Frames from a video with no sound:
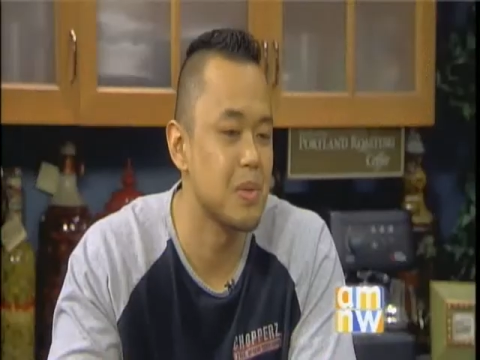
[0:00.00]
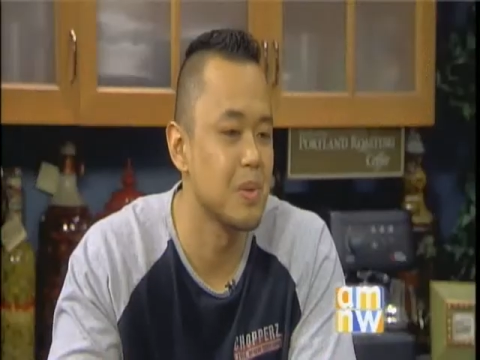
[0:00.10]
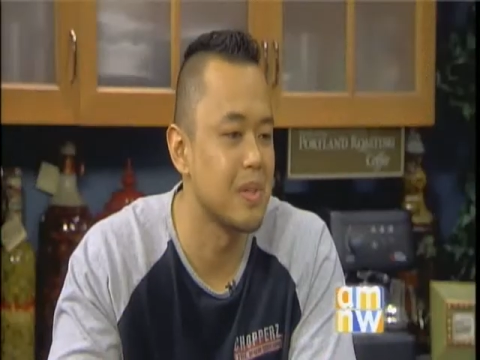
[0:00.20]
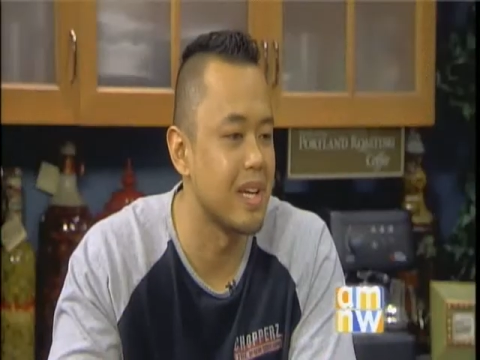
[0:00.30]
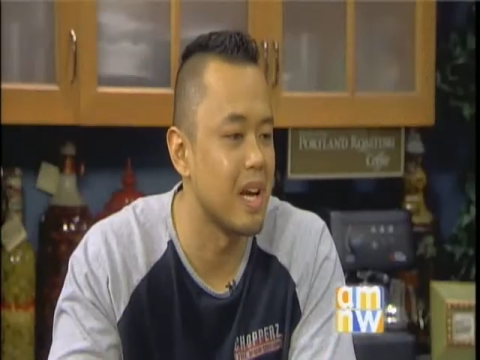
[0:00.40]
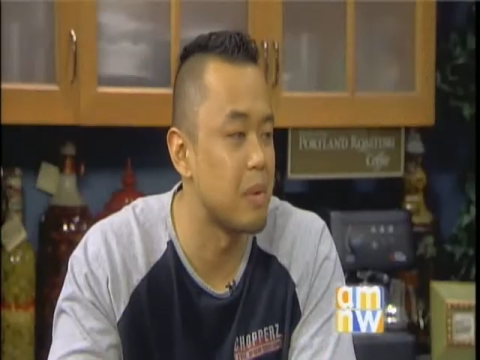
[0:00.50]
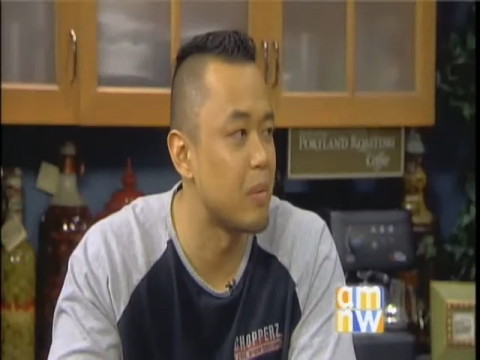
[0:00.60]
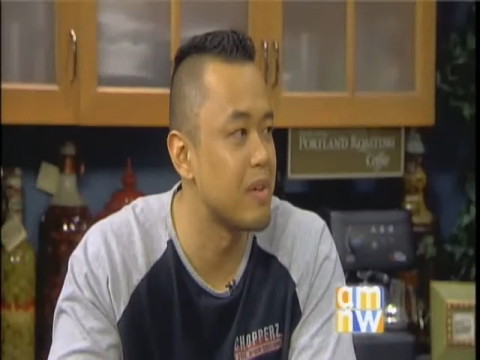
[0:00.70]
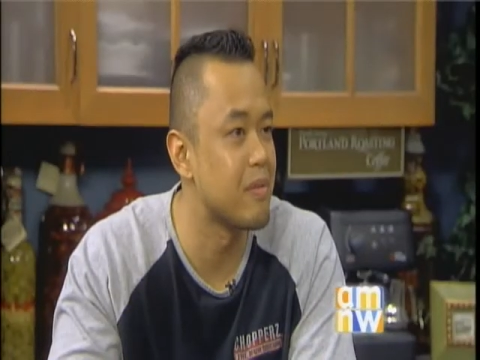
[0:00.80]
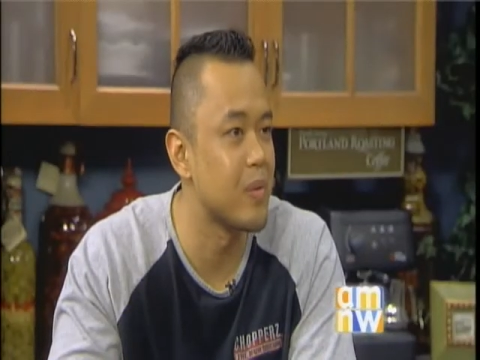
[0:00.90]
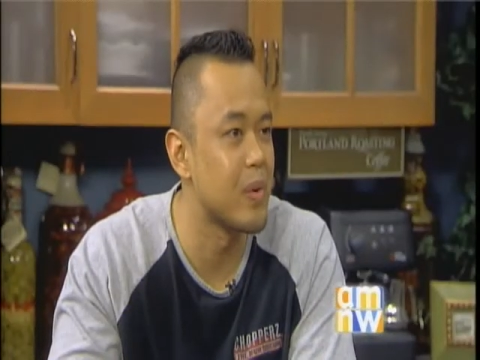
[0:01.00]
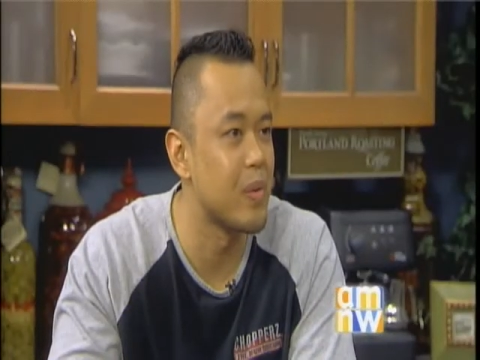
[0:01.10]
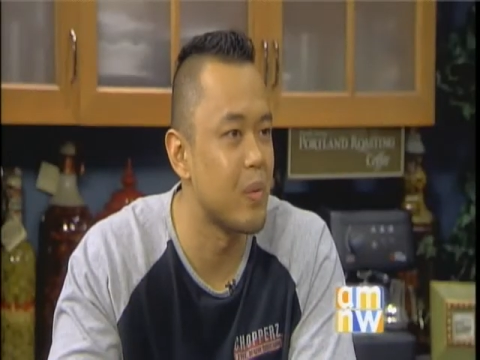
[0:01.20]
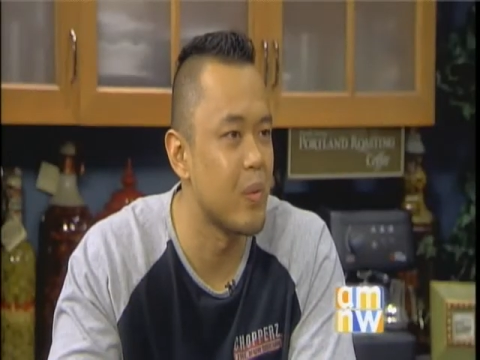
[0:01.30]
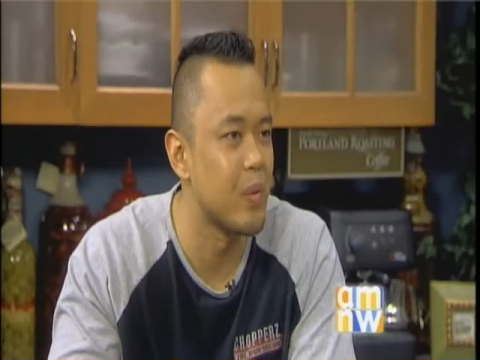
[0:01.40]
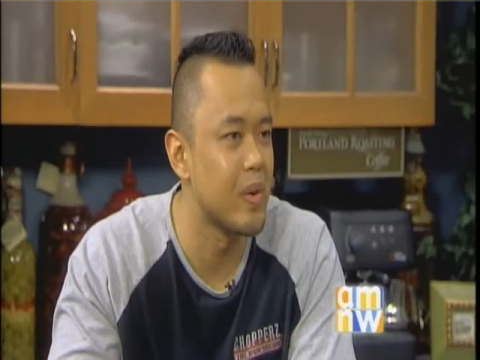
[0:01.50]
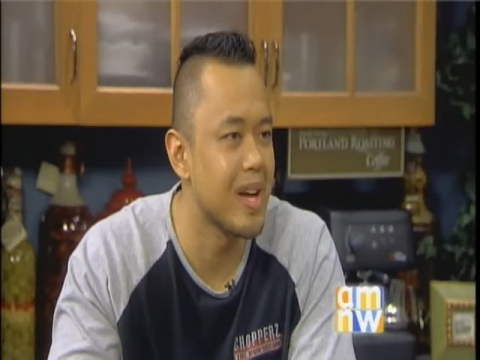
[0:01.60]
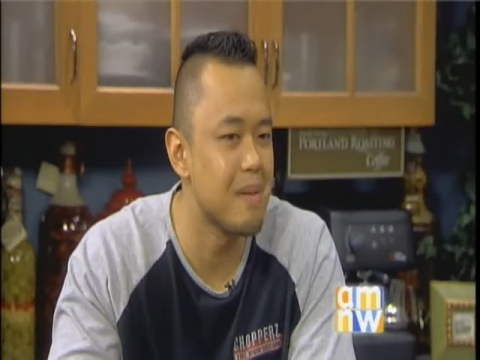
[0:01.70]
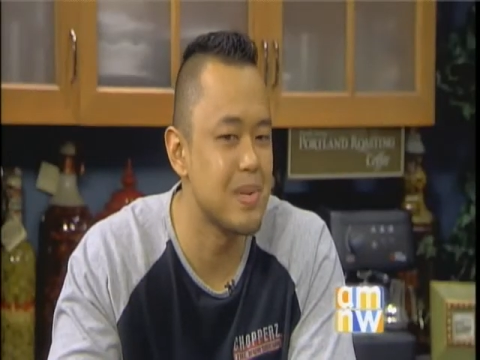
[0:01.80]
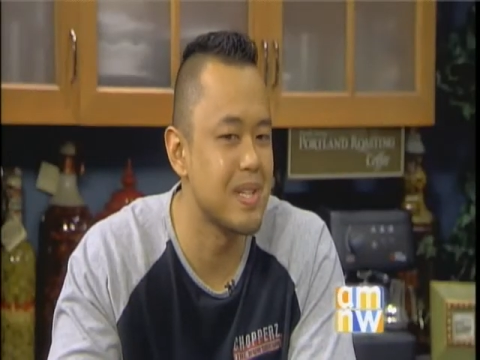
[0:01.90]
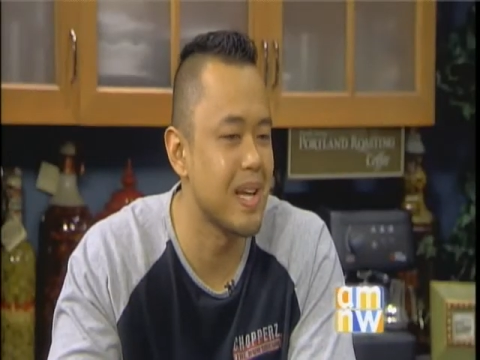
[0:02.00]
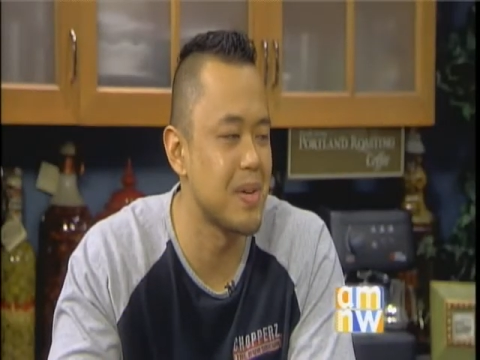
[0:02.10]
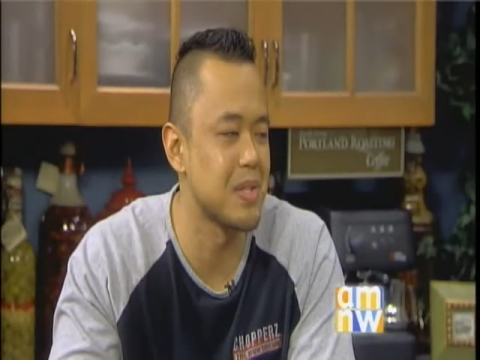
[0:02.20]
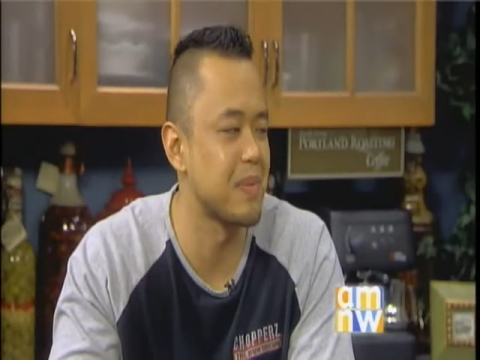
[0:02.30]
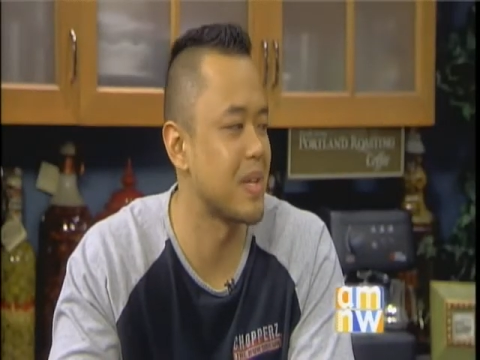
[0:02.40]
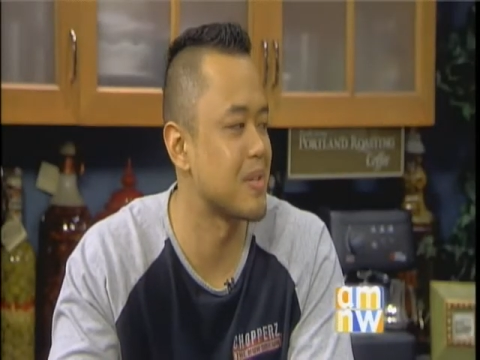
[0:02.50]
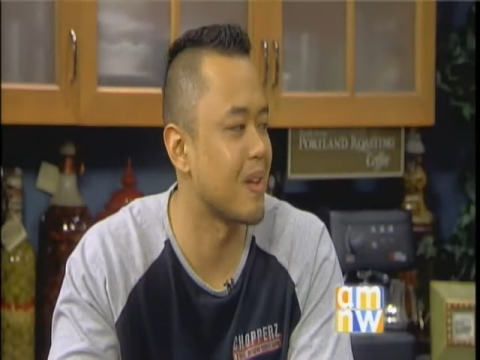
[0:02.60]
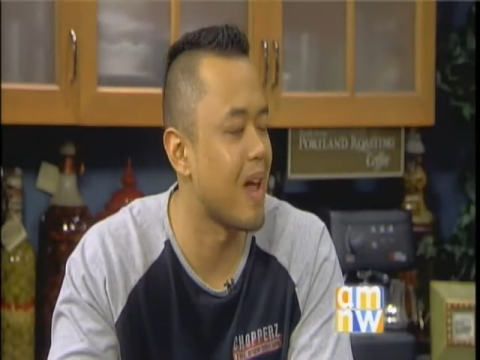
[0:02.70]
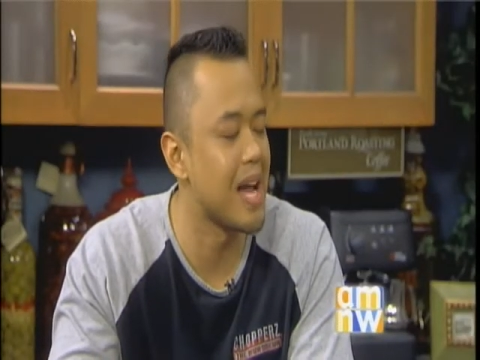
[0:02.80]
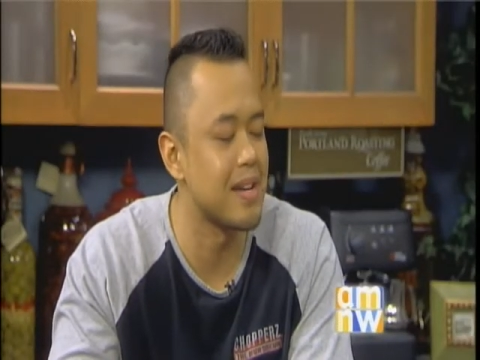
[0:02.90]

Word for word: Absolutely. I mean we yeah. we, we kind of put together something that's a